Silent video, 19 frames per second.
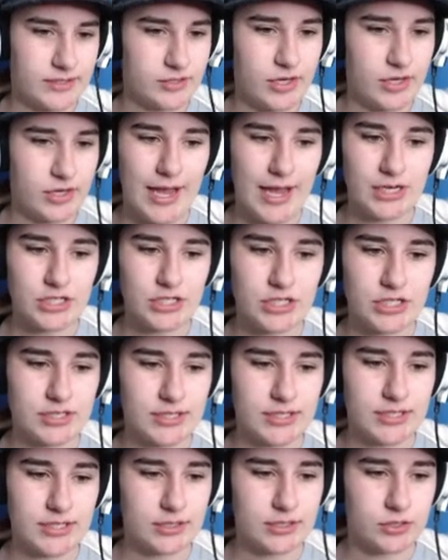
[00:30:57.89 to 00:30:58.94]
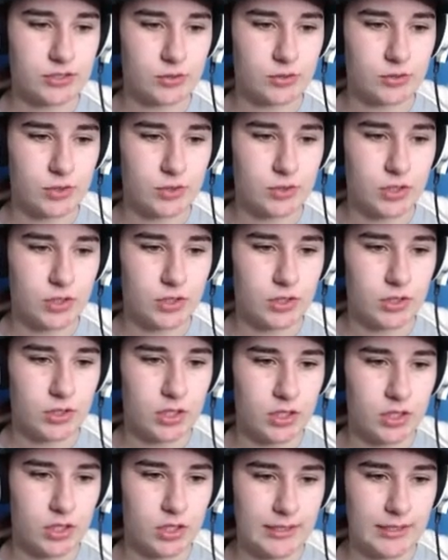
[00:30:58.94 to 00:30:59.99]
this dude to like
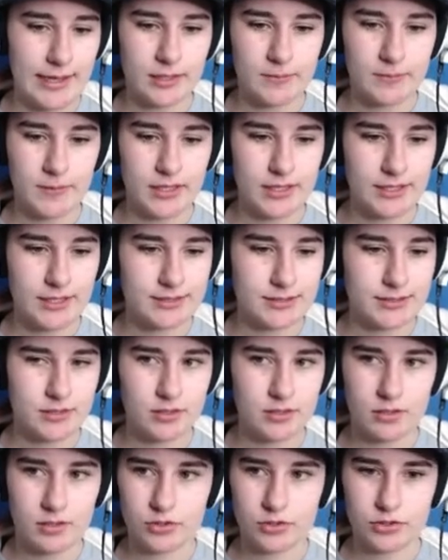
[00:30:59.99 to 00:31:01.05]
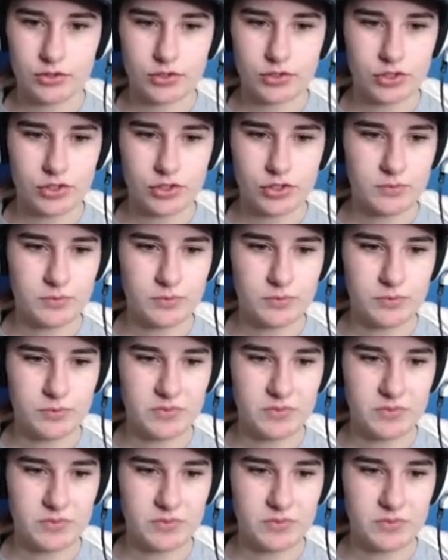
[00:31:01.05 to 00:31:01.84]
me. It's not. Shouldn't be too hard.